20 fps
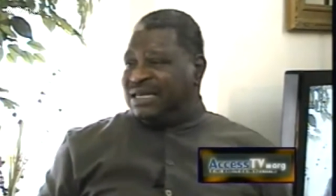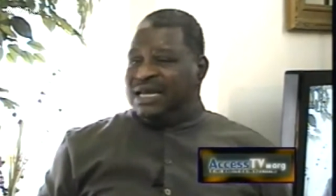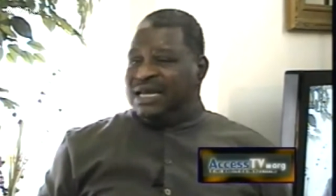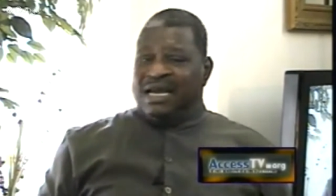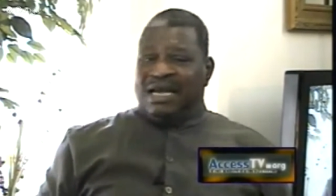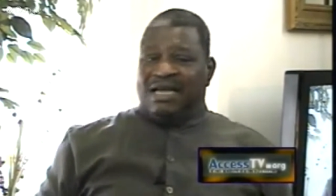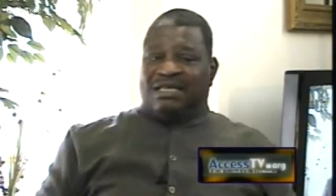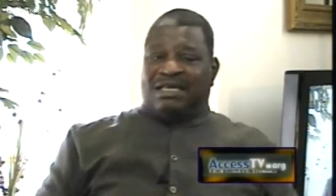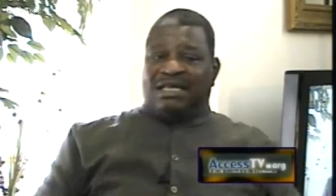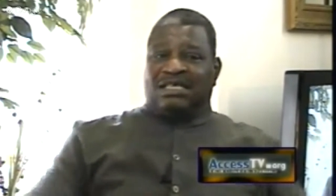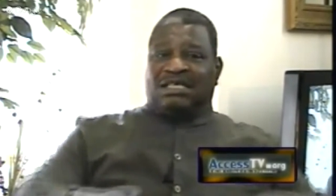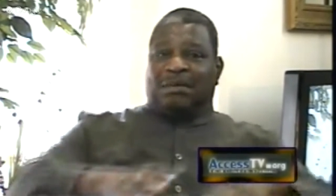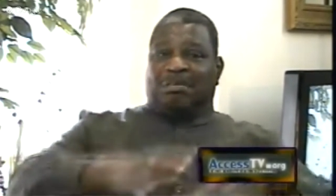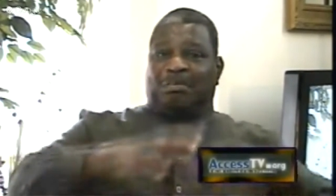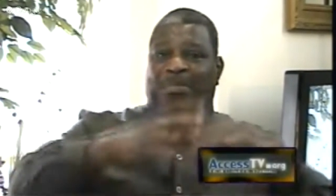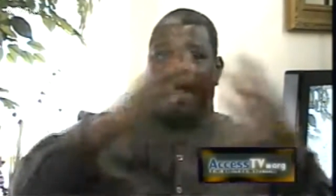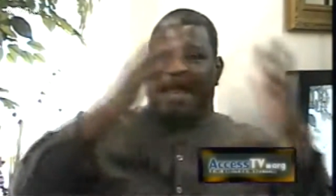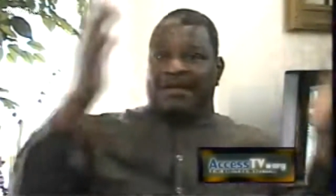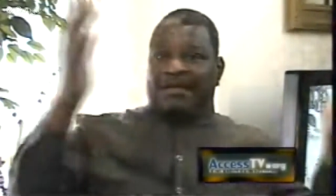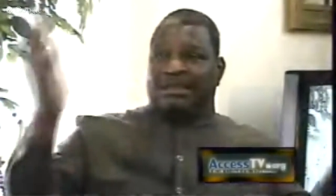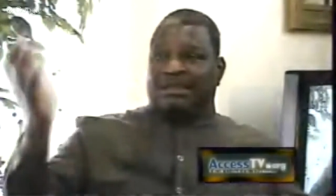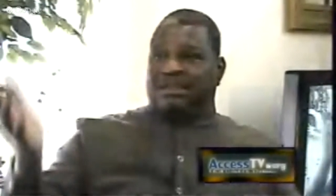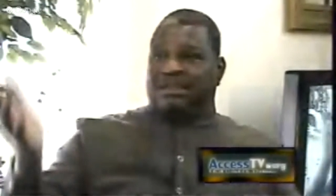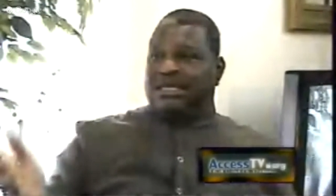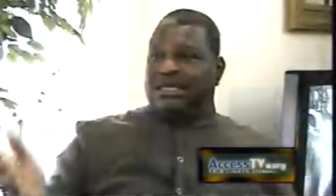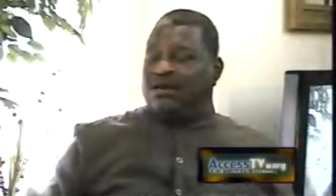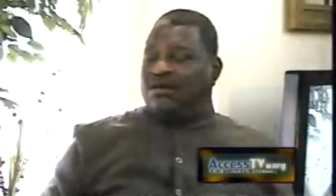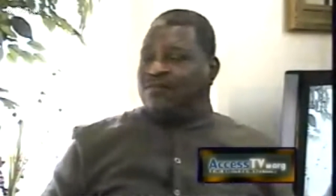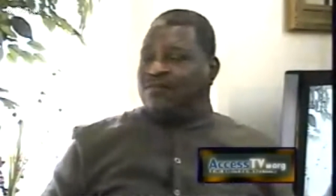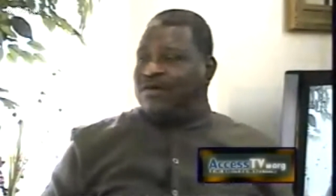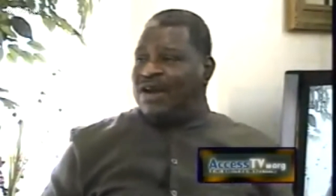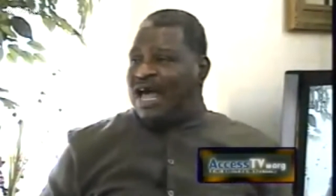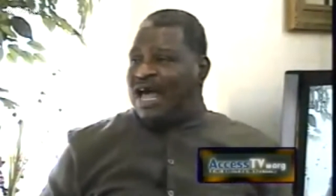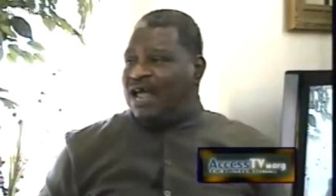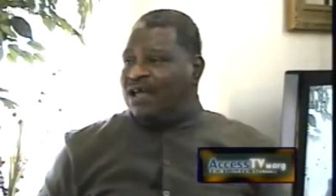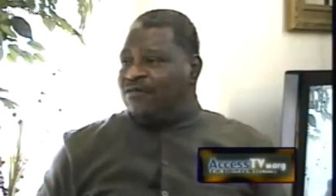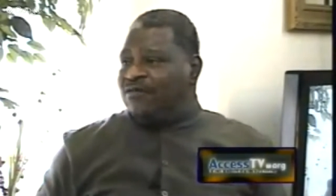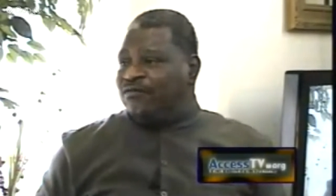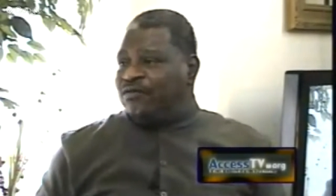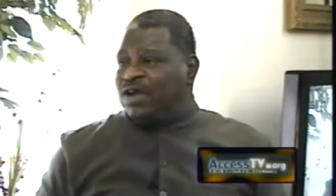Mm-hmm. It is the panacea of
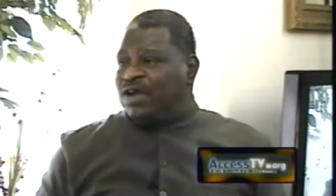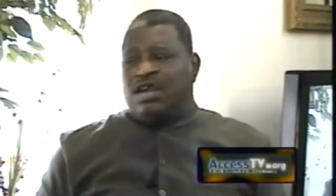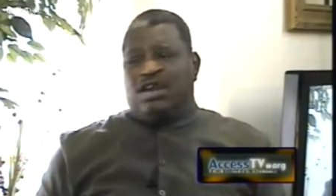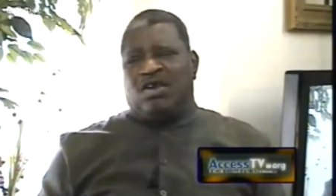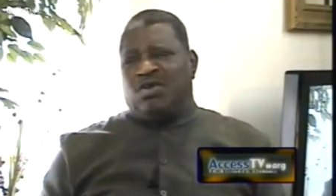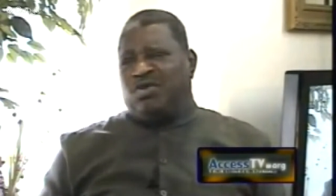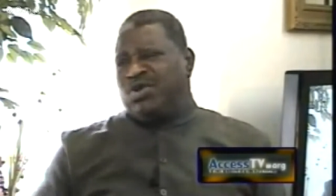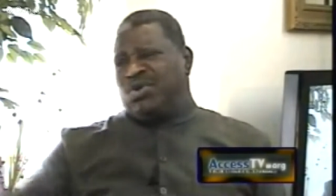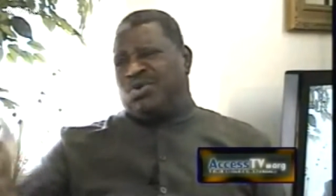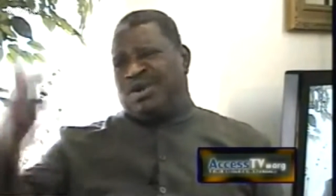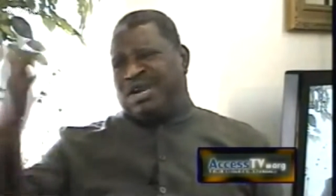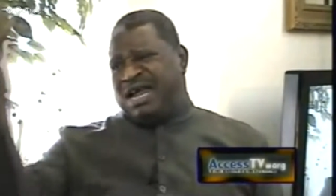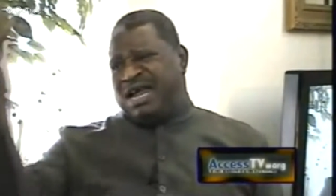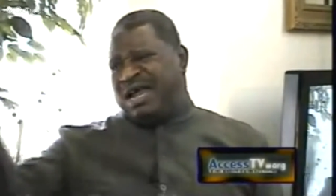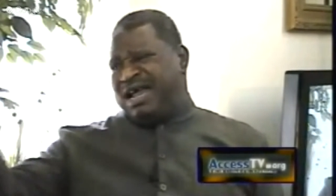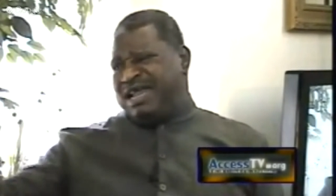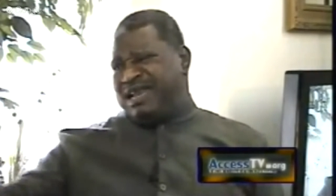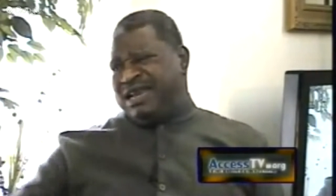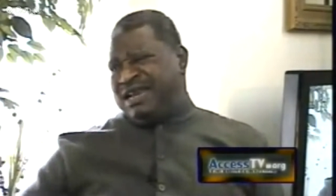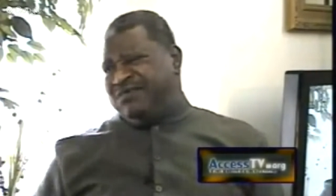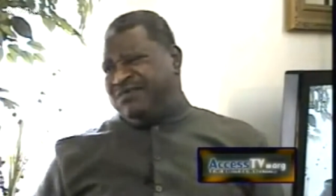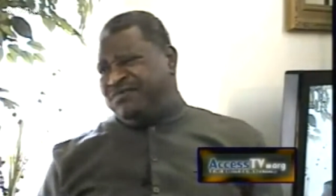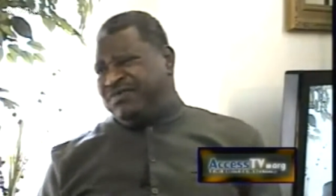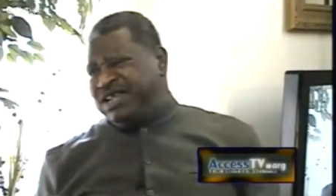life. Oh, you and I live